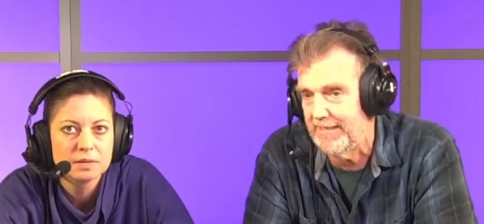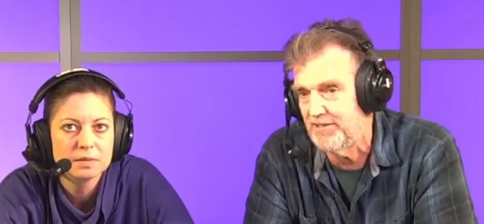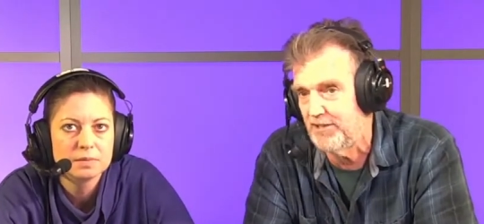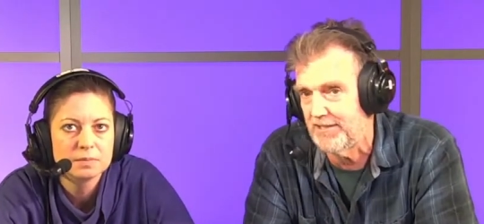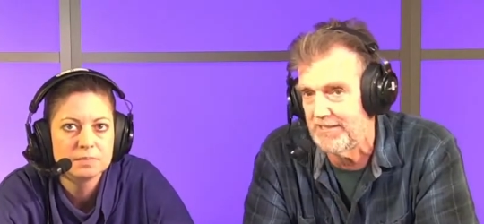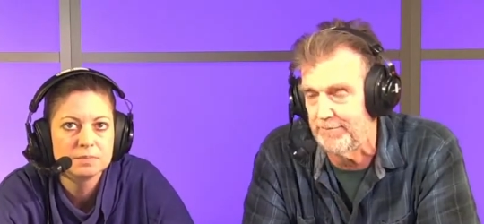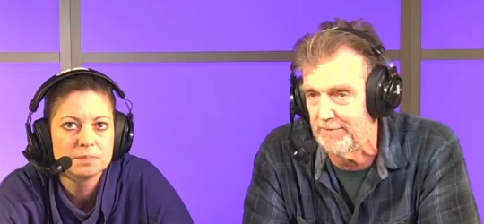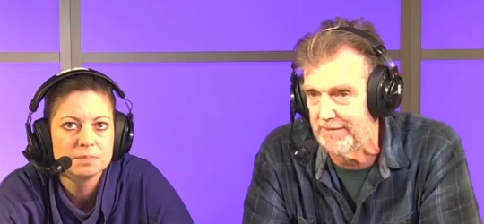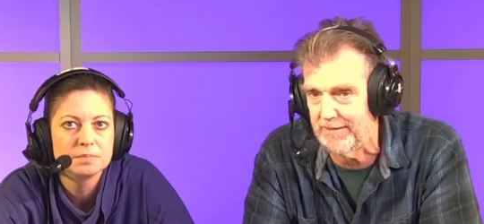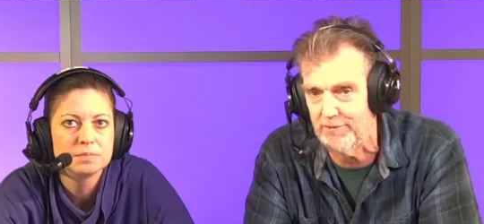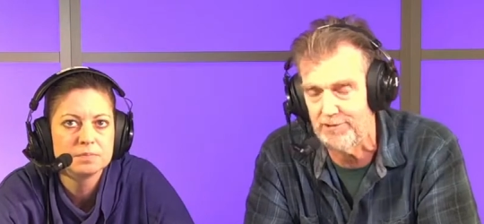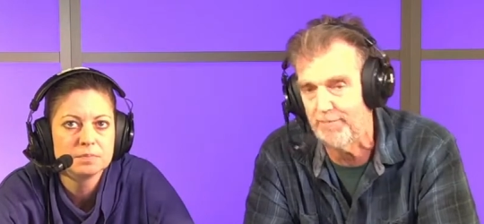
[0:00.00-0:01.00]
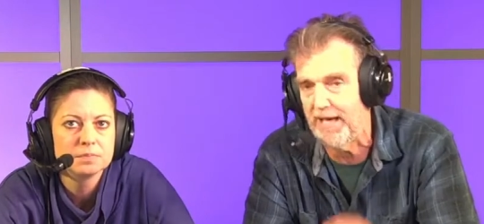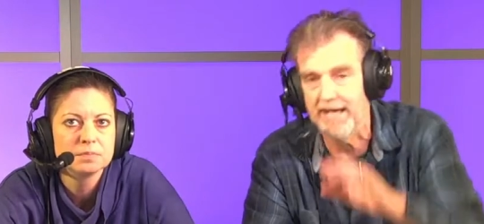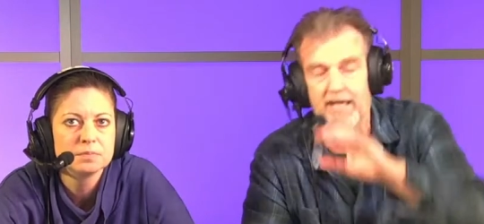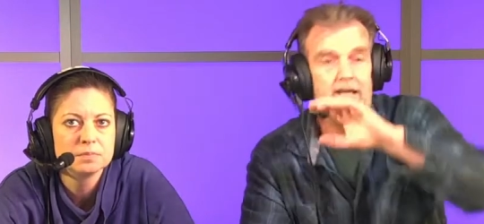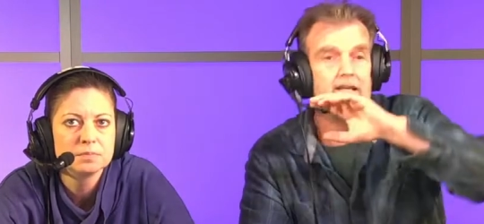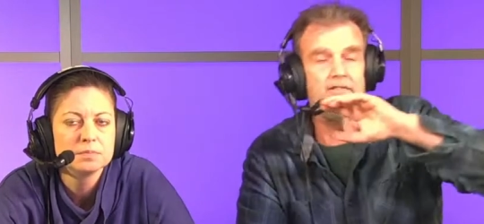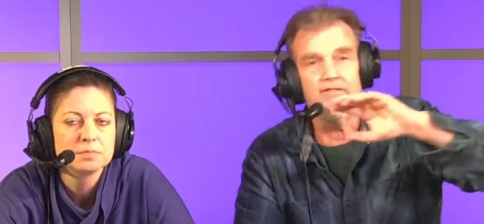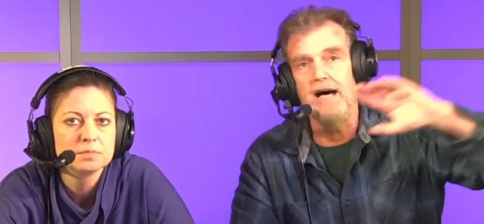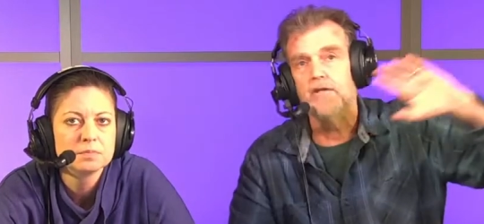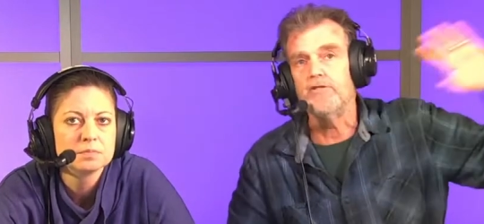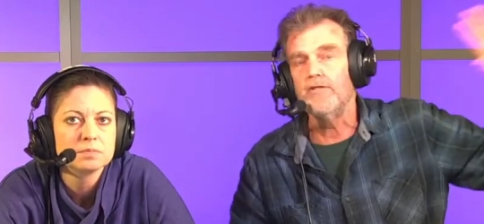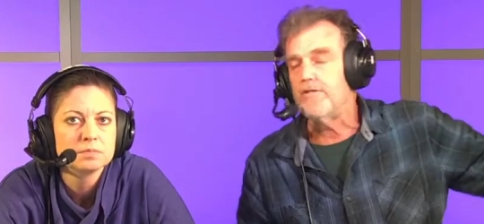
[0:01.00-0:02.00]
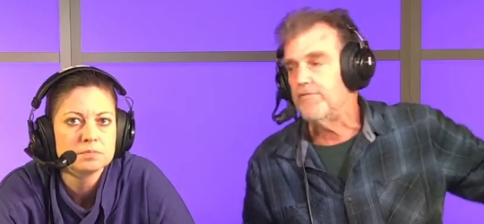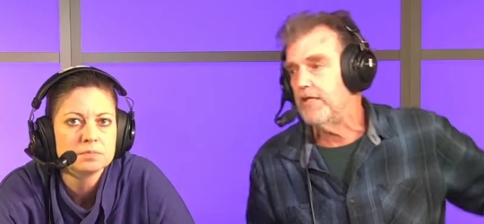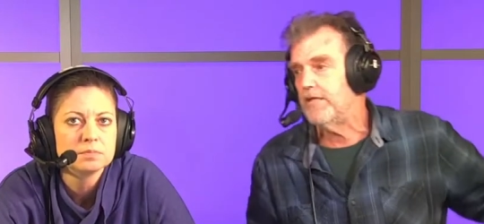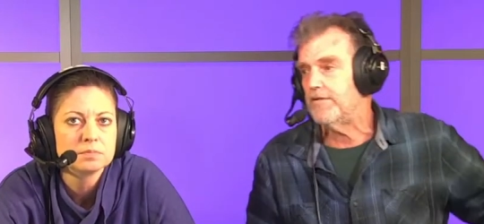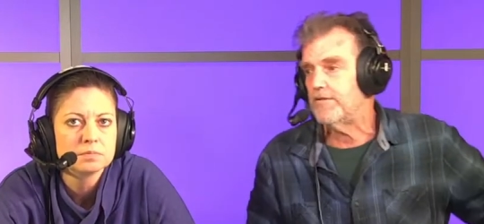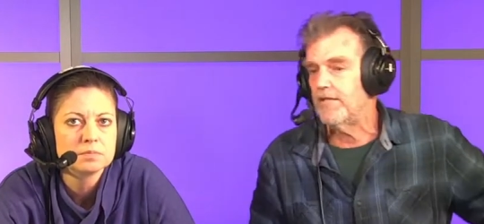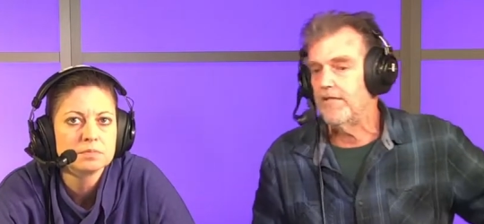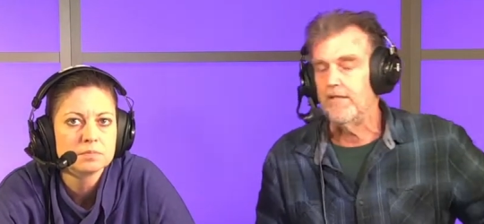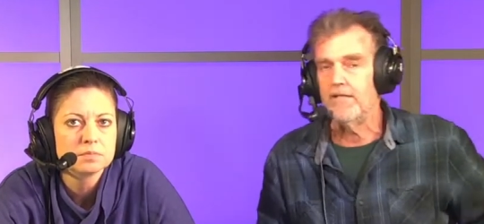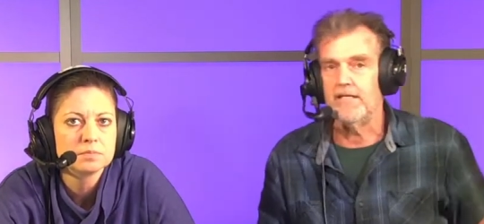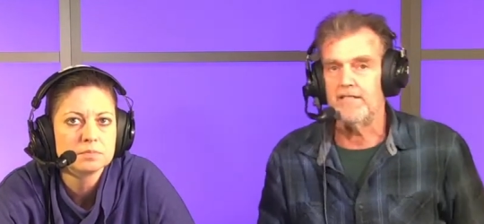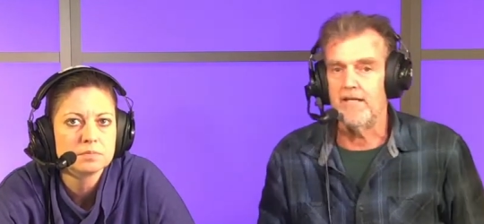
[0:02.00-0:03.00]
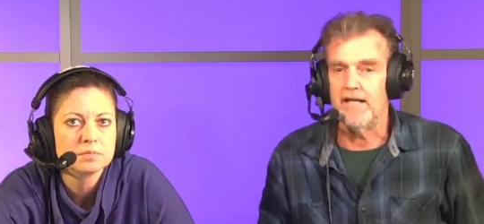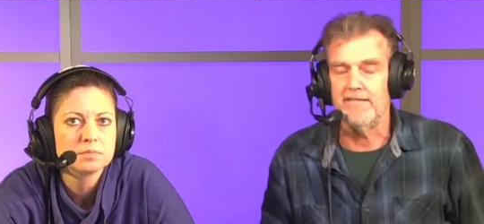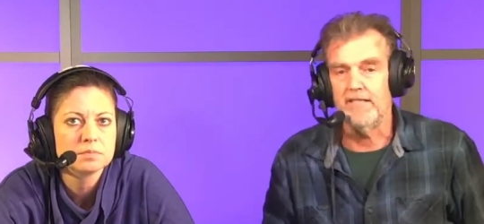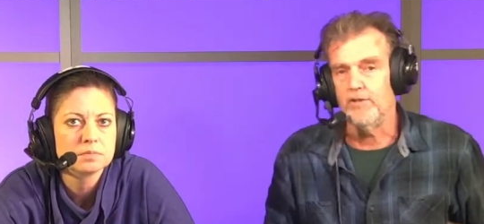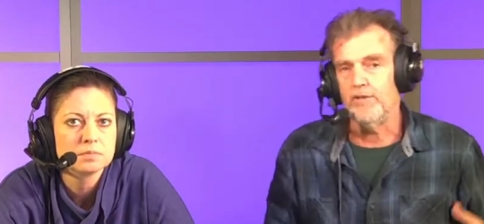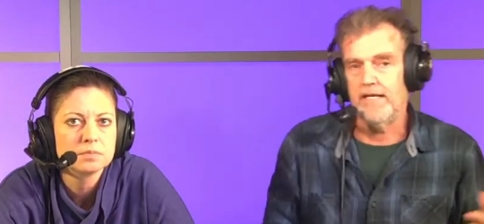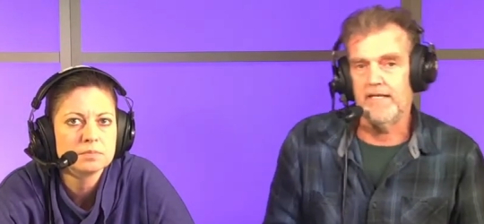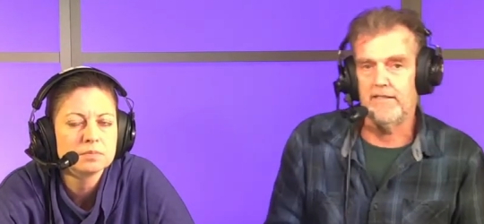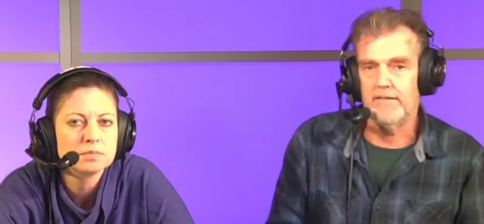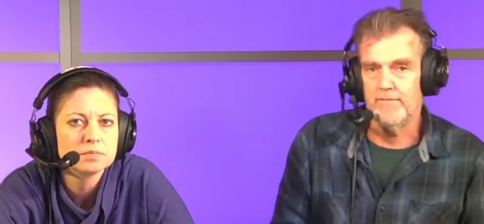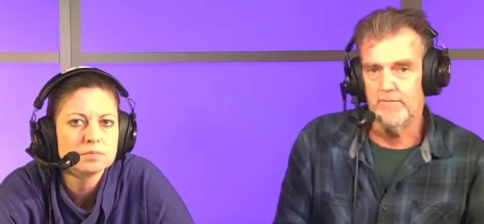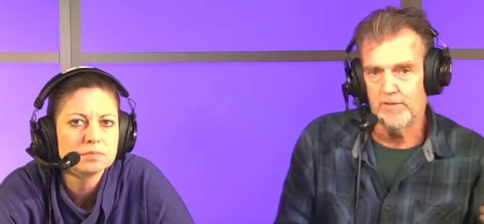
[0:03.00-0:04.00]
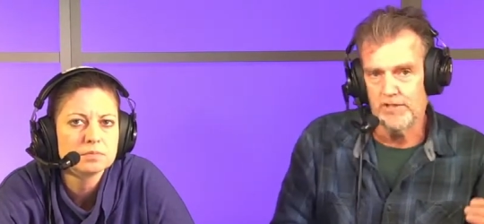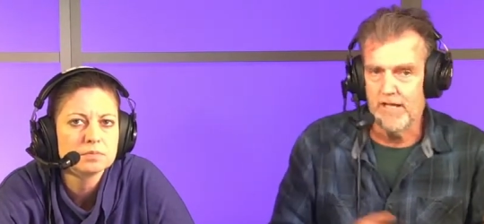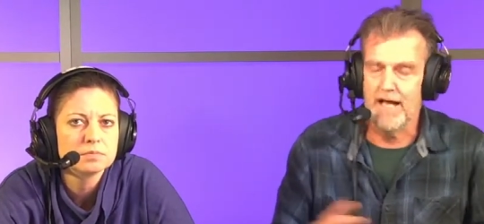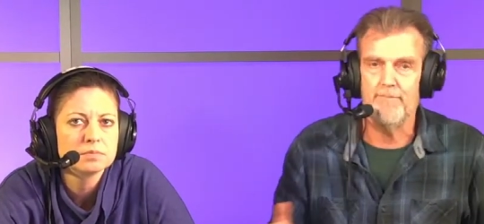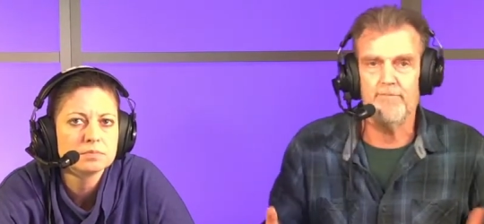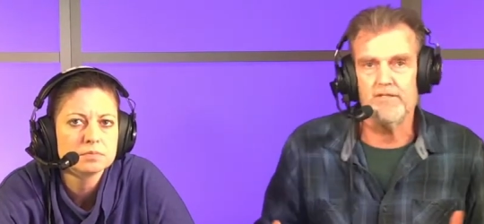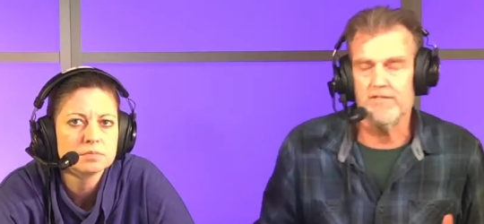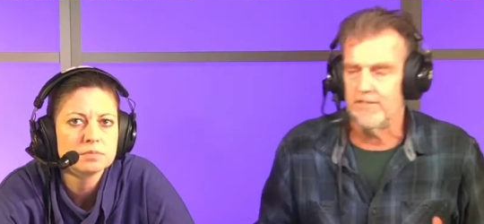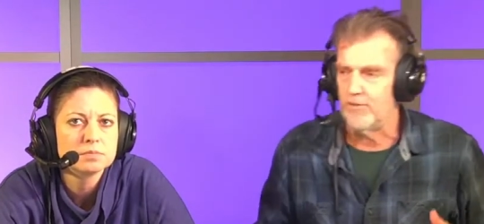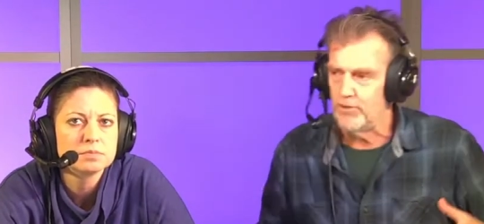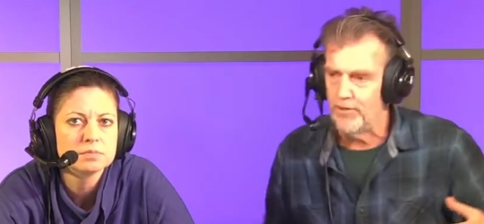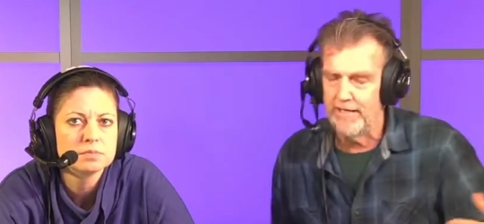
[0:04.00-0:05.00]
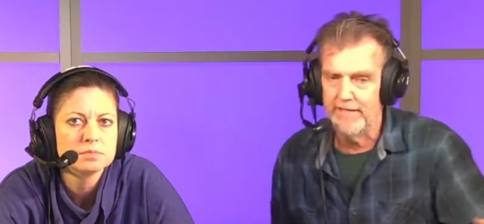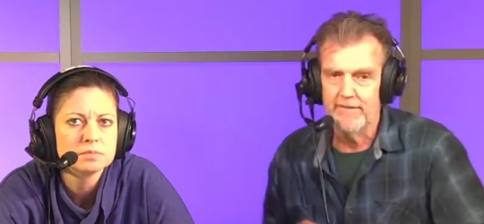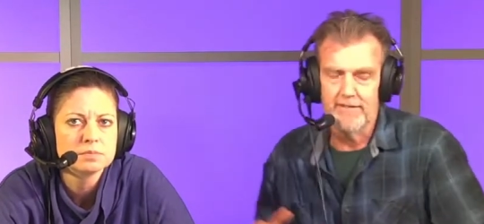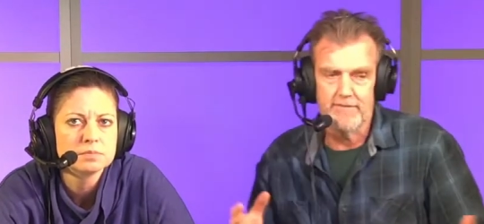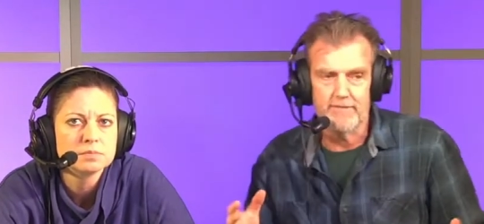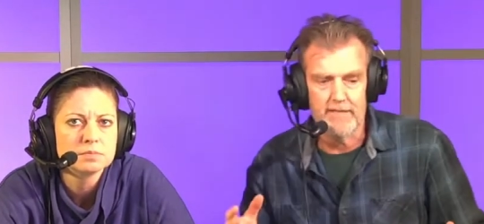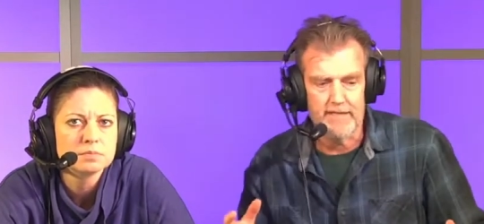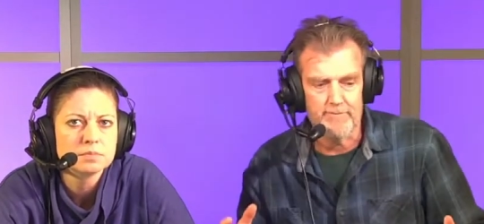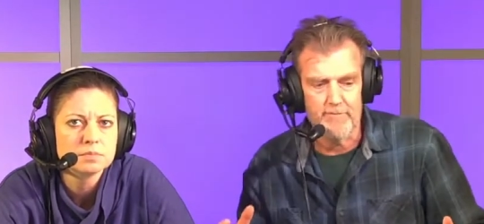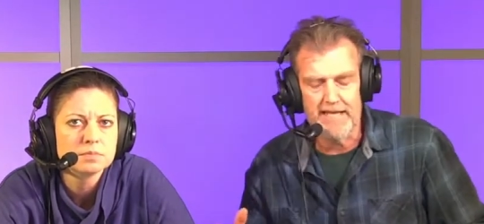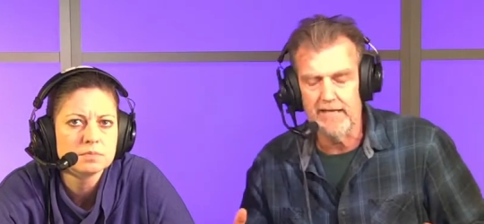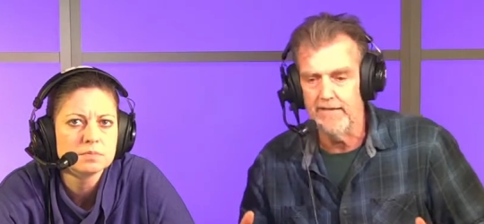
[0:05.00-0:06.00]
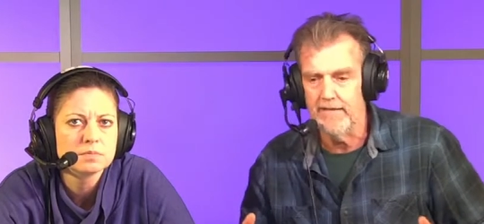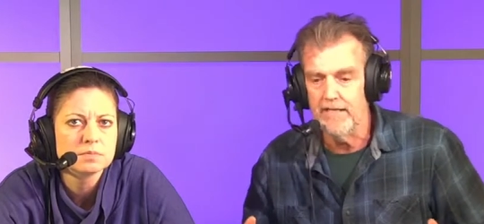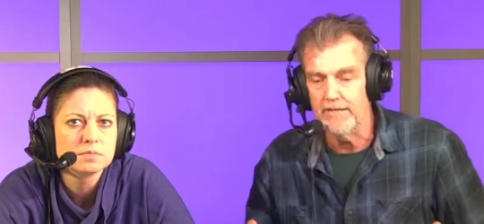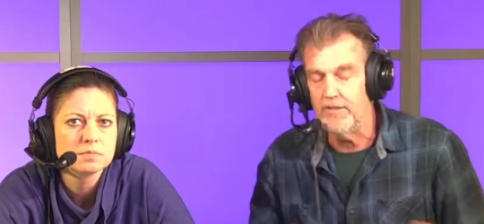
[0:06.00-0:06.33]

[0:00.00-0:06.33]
Speaker 1: and that's just something that goes back thousands of years. It's not that you can't stop this and train and and make